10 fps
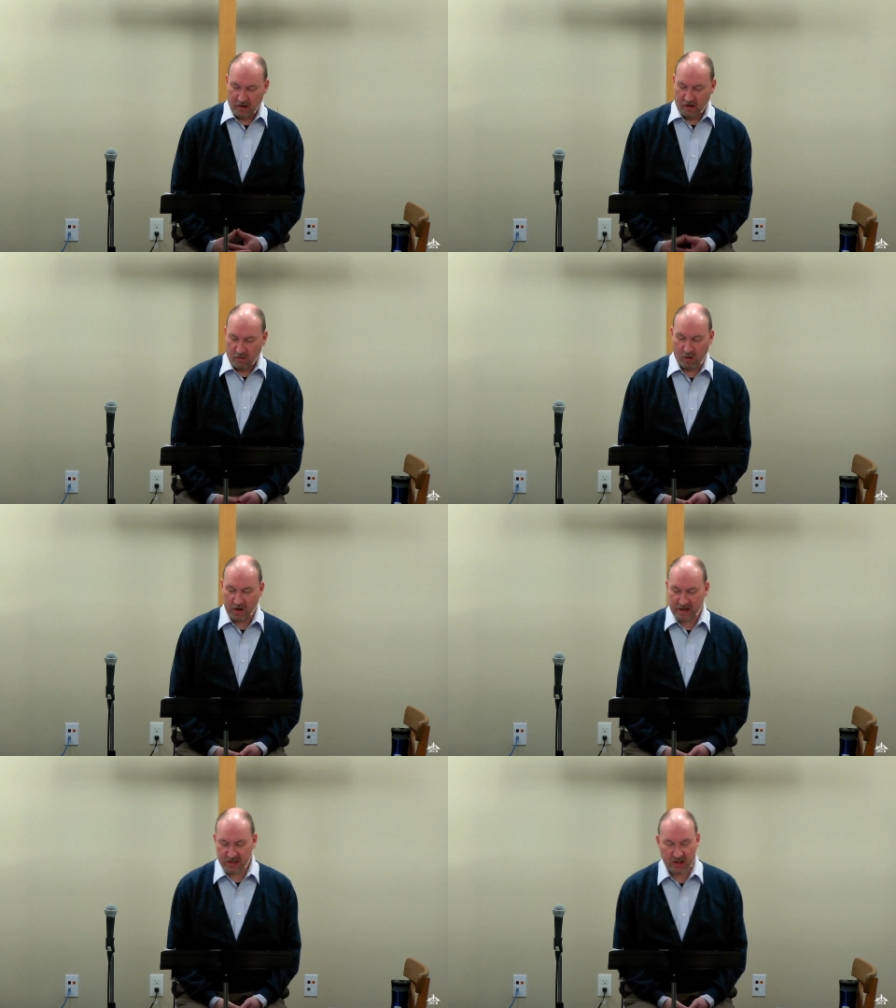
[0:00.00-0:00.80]
Well, we
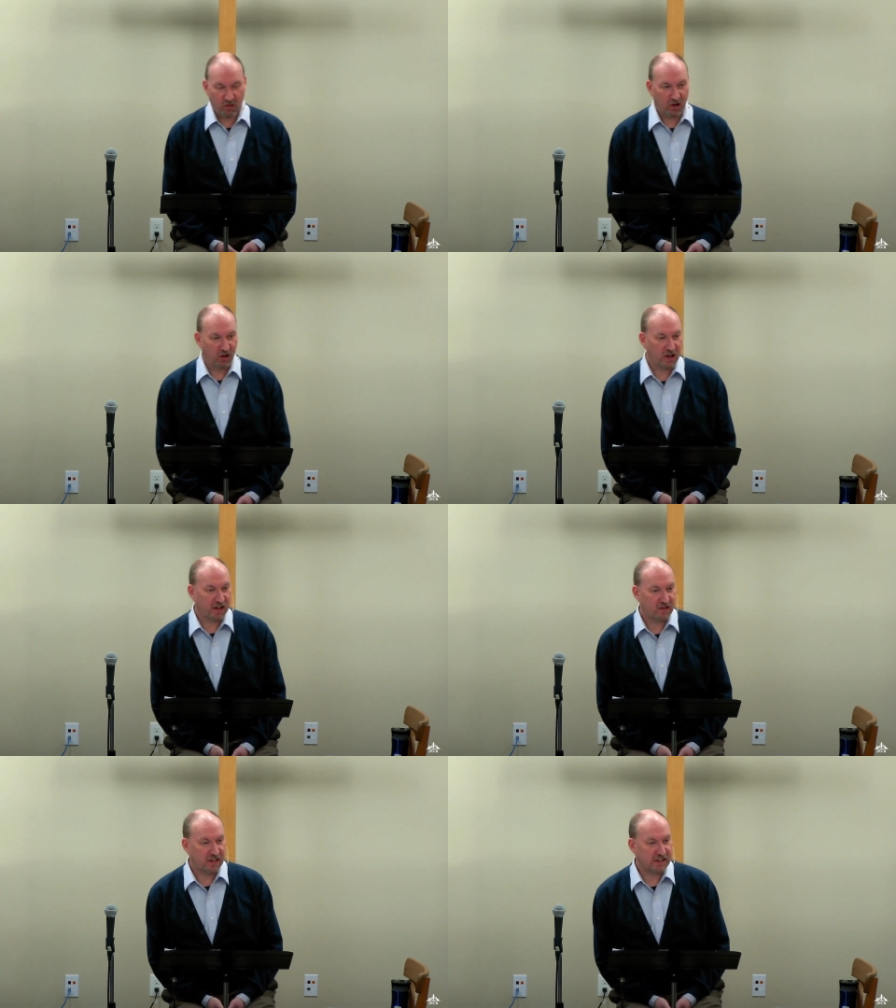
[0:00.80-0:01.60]
continue our look at
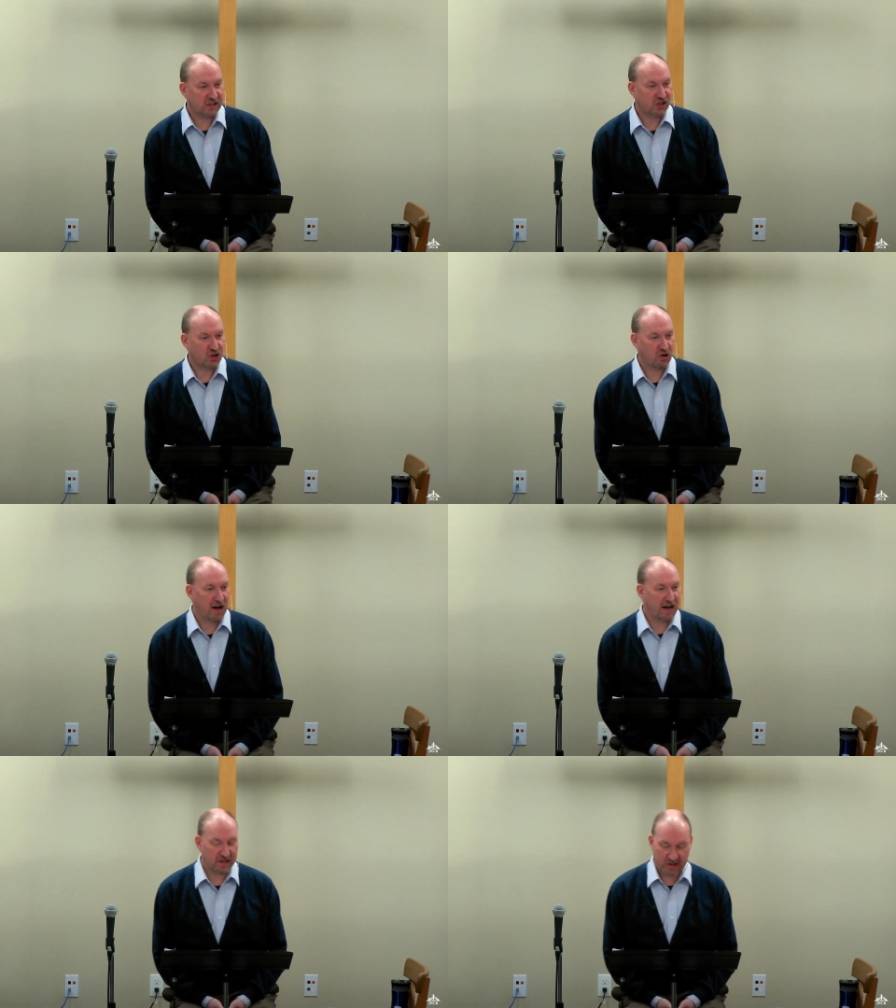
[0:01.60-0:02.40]
these
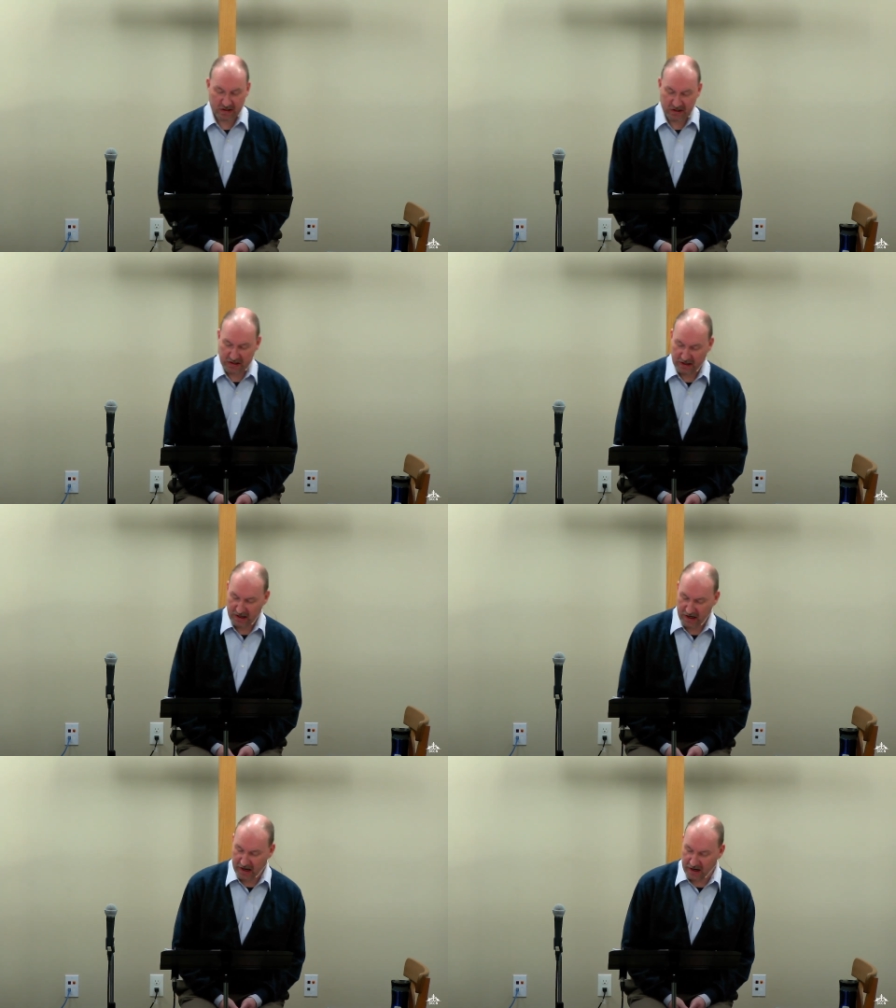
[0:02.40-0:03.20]
traits
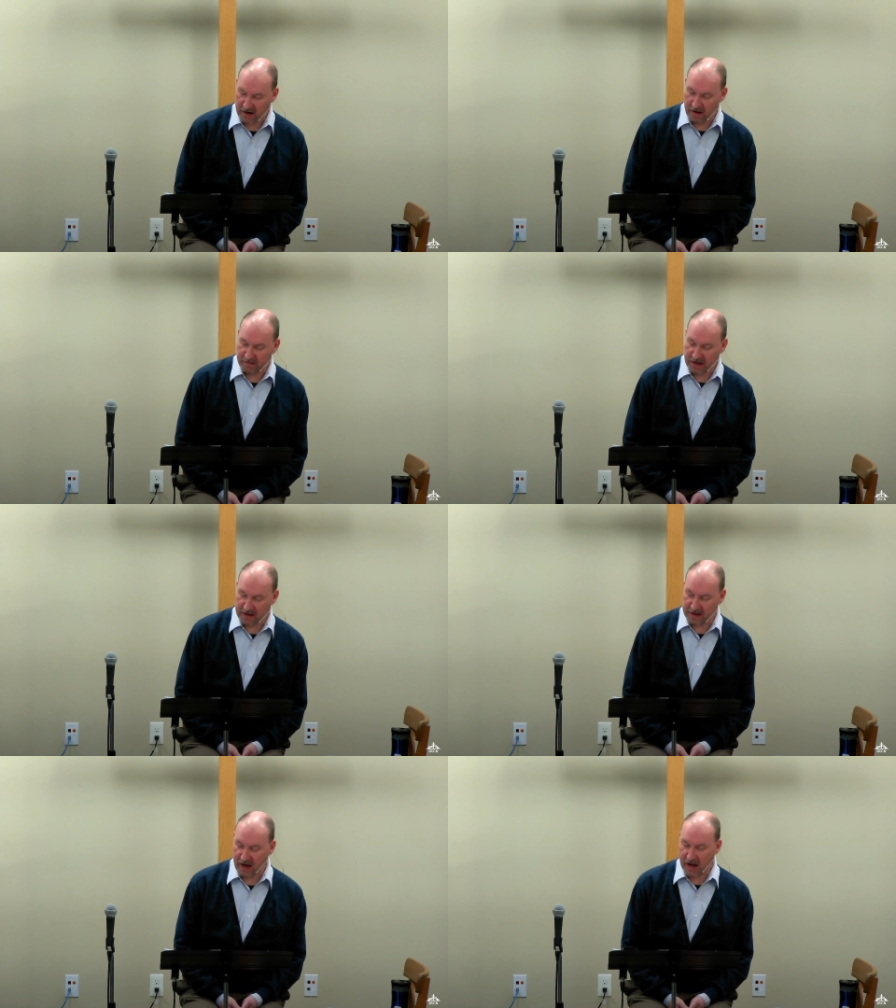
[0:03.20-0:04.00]
um, that
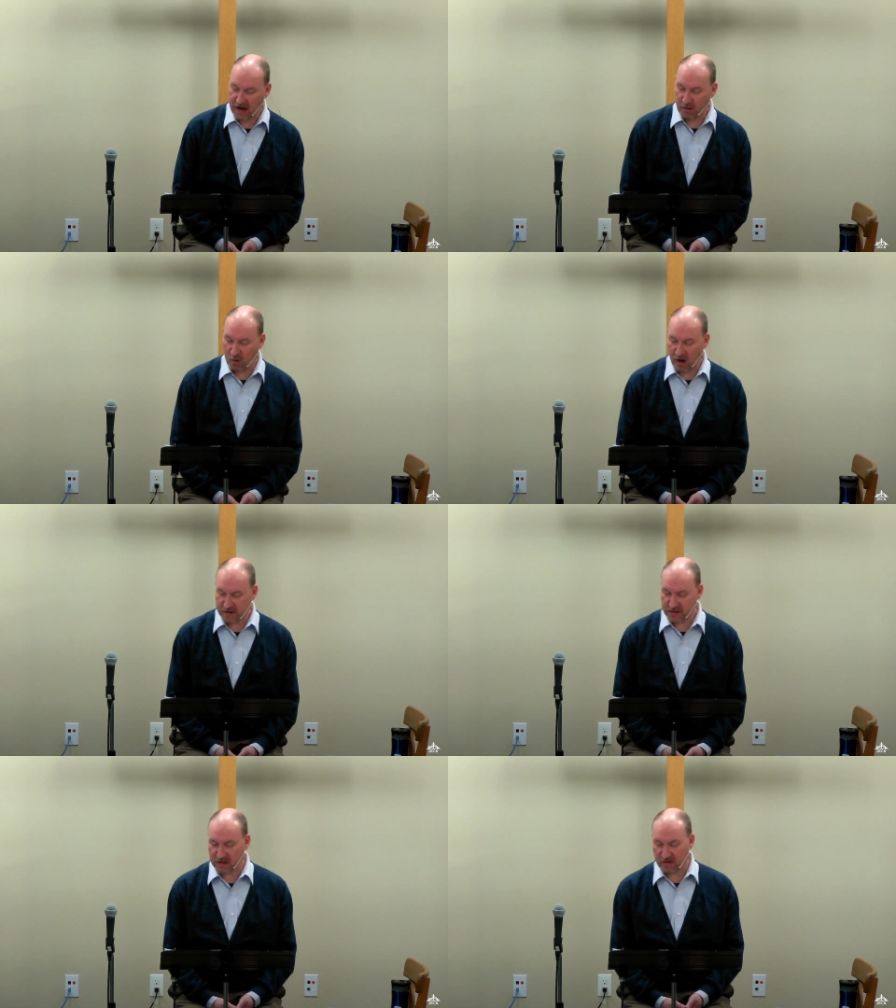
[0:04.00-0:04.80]
God
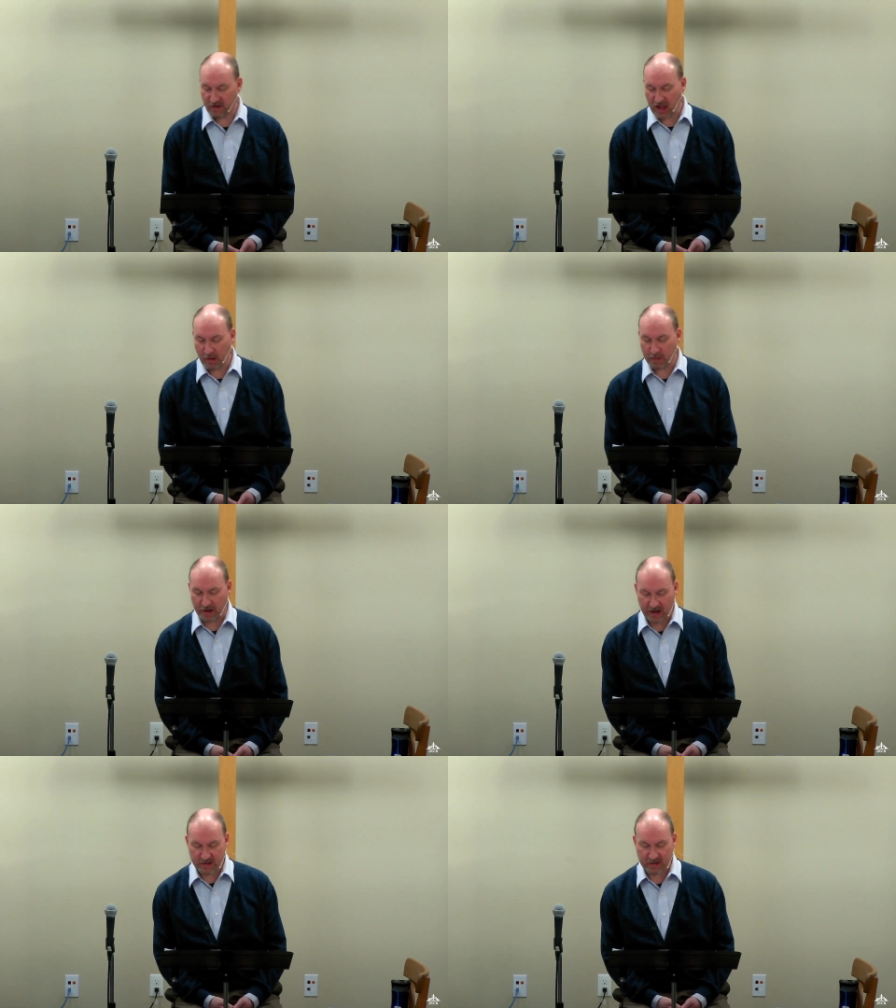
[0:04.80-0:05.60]
wants to develop in
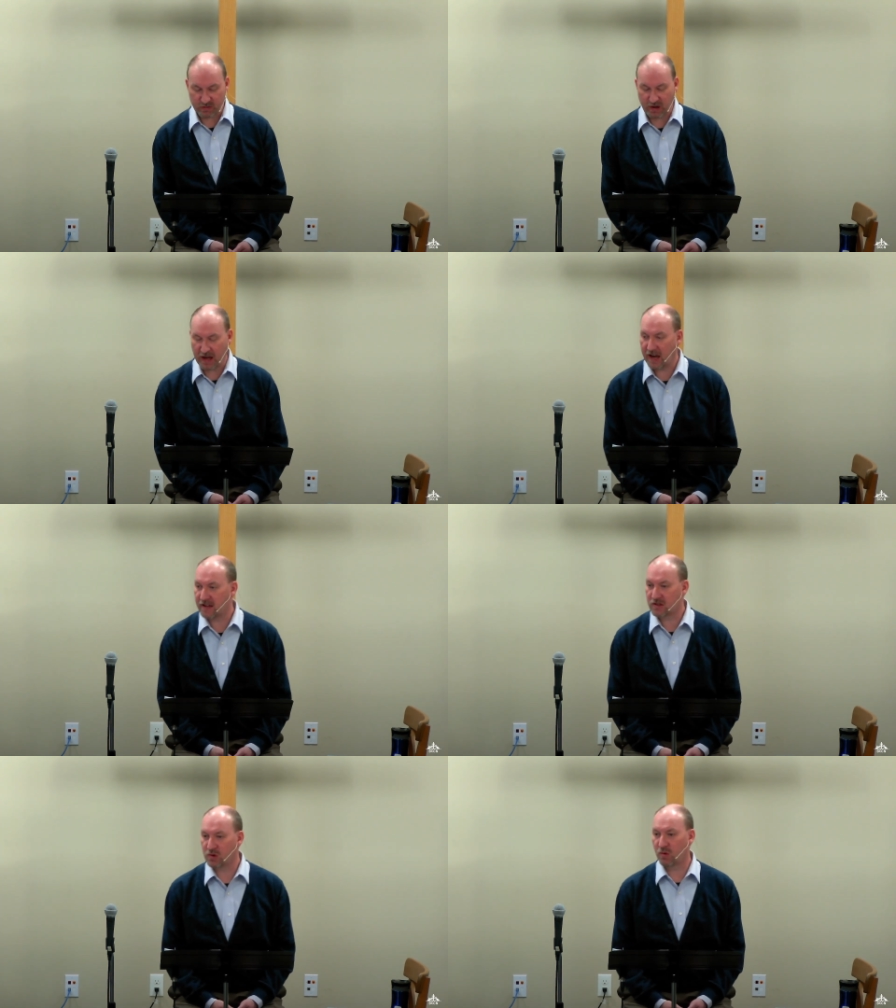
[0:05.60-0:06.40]
us as we head
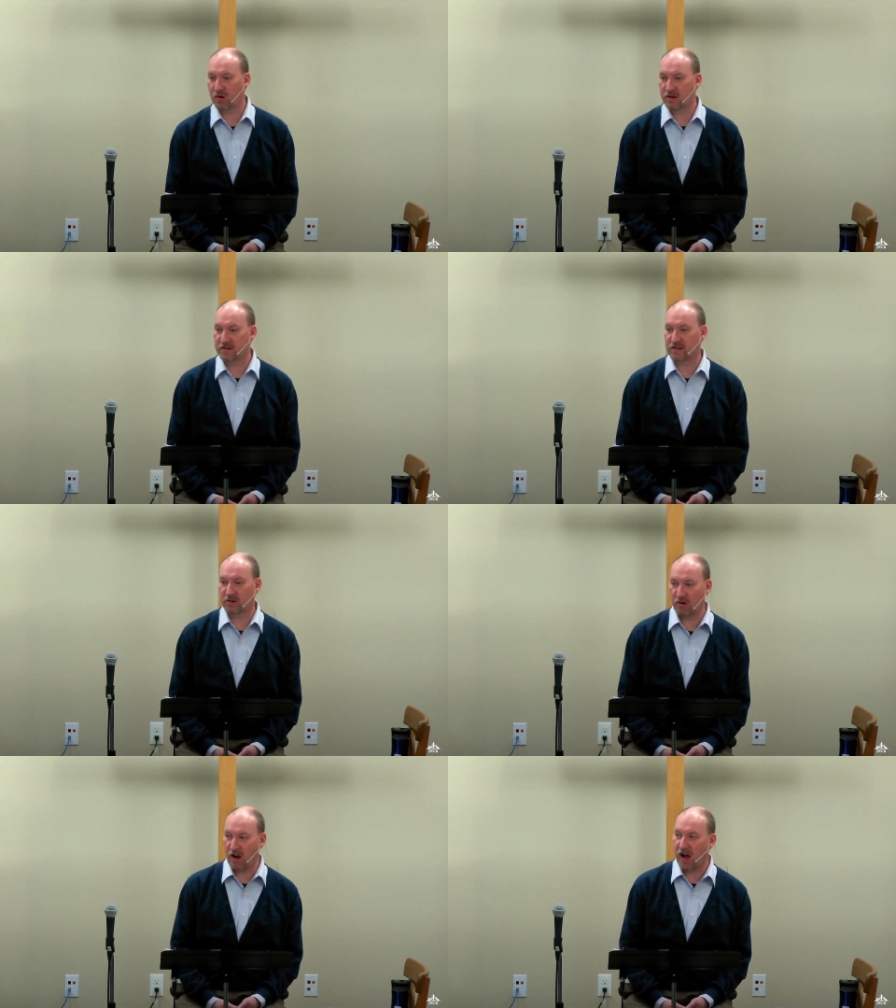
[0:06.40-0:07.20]
towards the
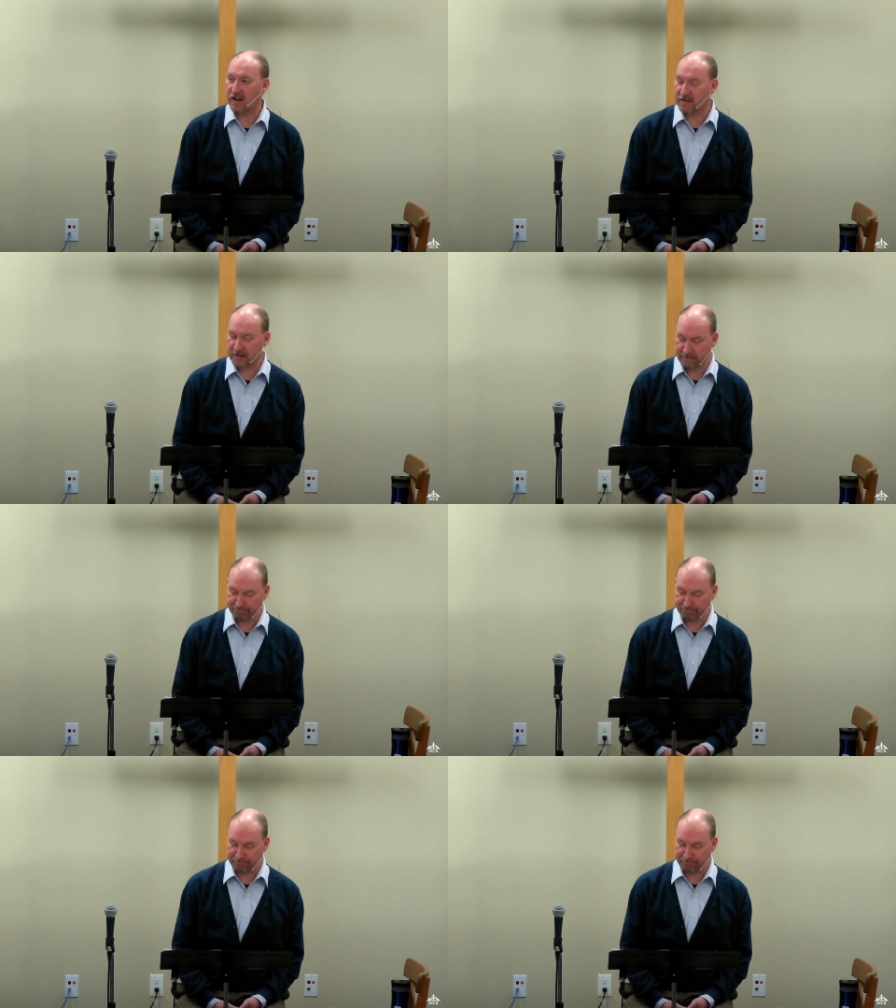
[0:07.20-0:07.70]
cross.